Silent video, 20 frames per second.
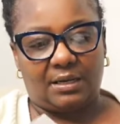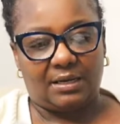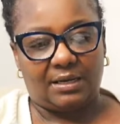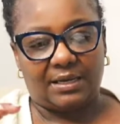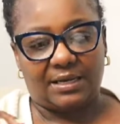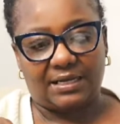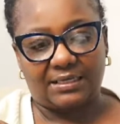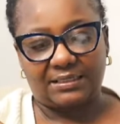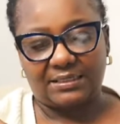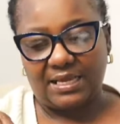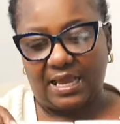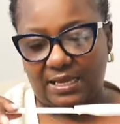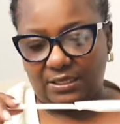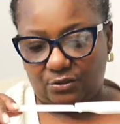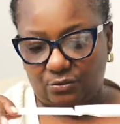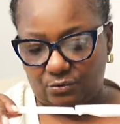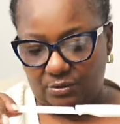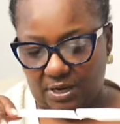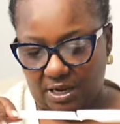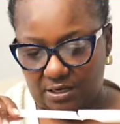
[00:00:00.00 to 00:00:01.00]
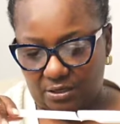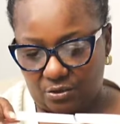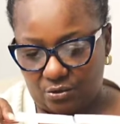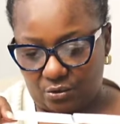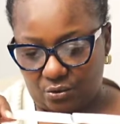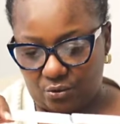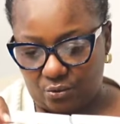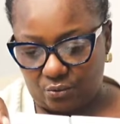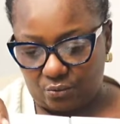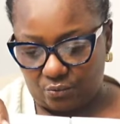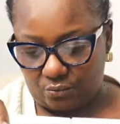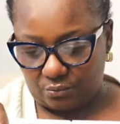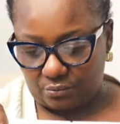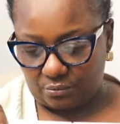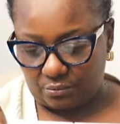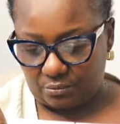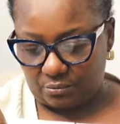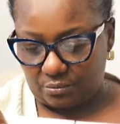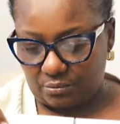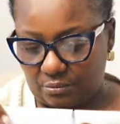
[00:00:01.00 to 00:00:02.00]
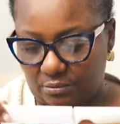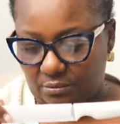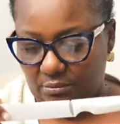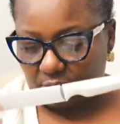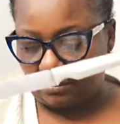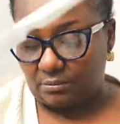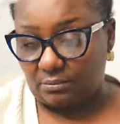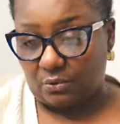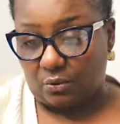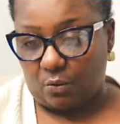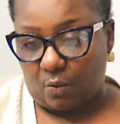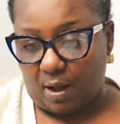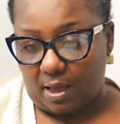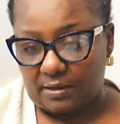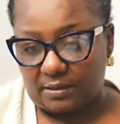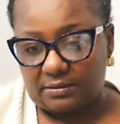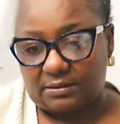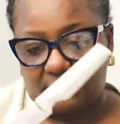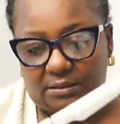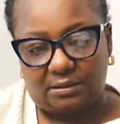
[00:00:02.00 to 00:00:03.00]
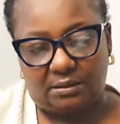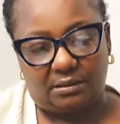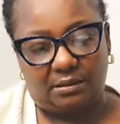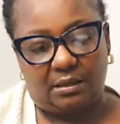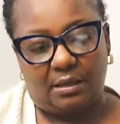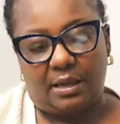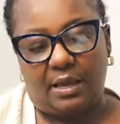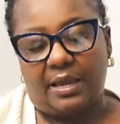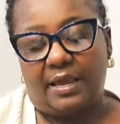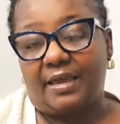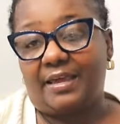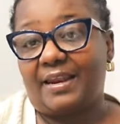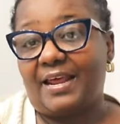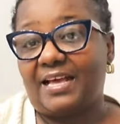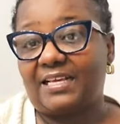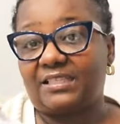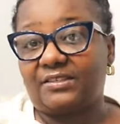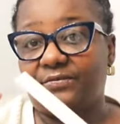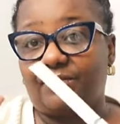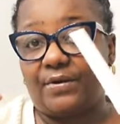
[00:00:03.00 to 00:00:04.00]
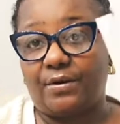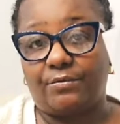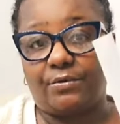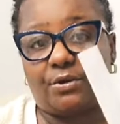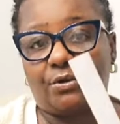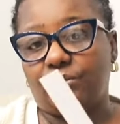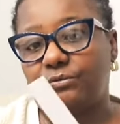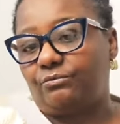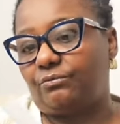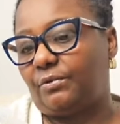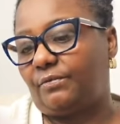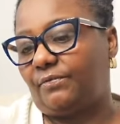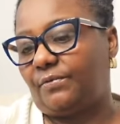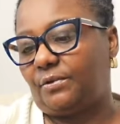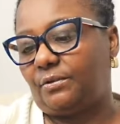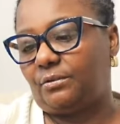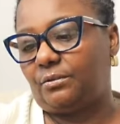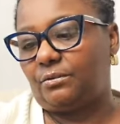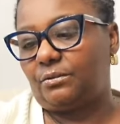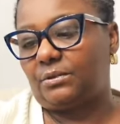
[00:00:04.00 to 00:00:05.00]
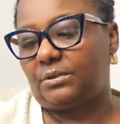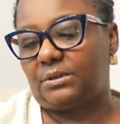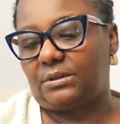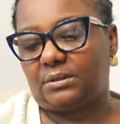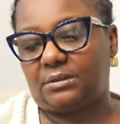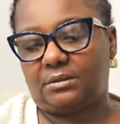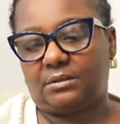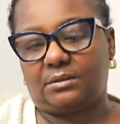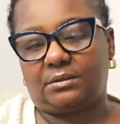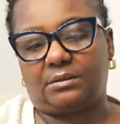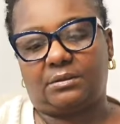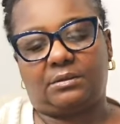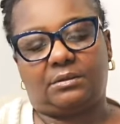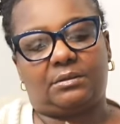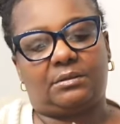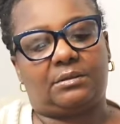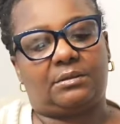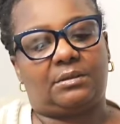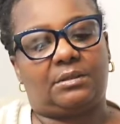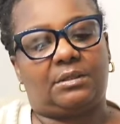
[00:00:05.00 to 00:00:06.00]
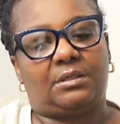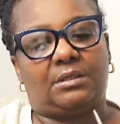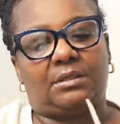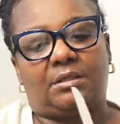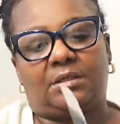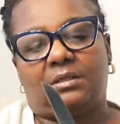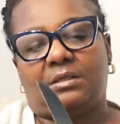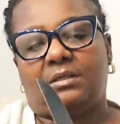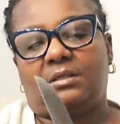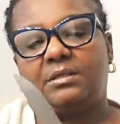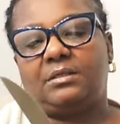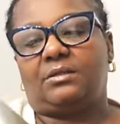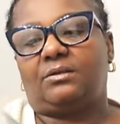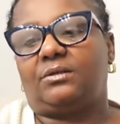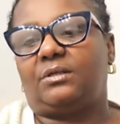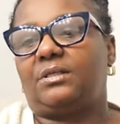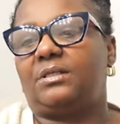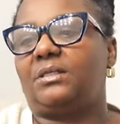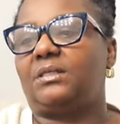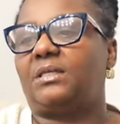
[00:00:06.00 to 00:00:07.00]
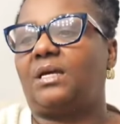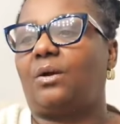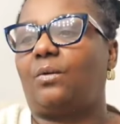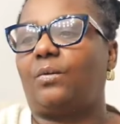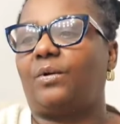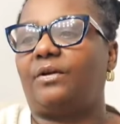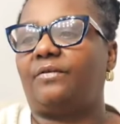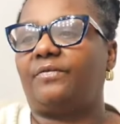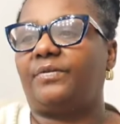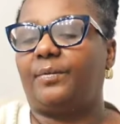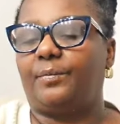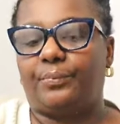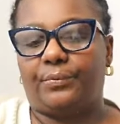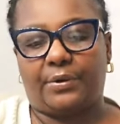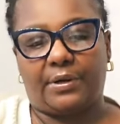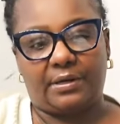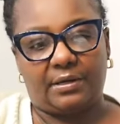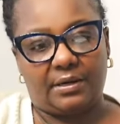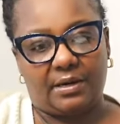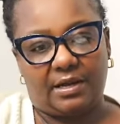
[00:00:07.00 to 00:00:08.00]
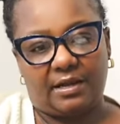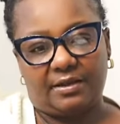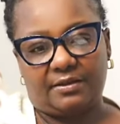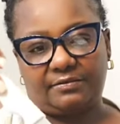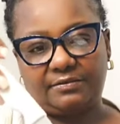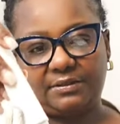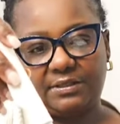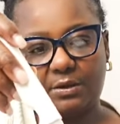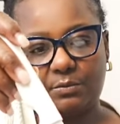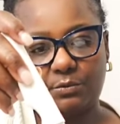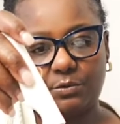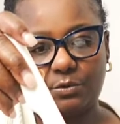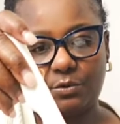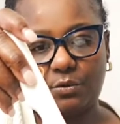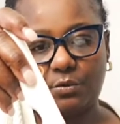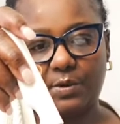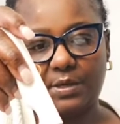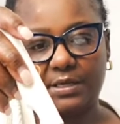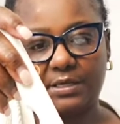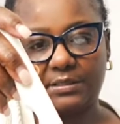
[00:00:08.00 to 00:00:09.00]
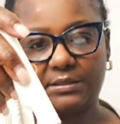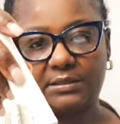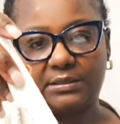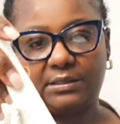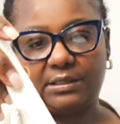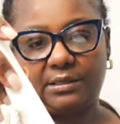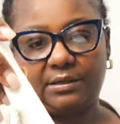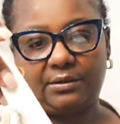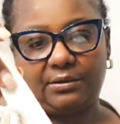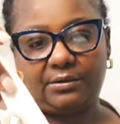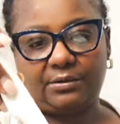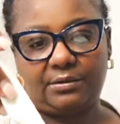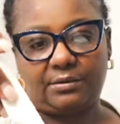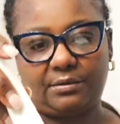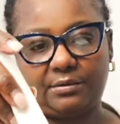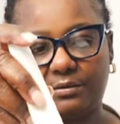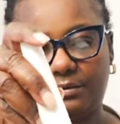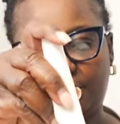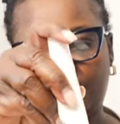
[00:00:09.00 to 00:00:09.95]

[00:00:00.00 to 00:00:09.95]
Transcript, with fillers: Like I said, I do not know the quality. It has very good reviews. So this is like one of the bread knives that will go, I guess, in here.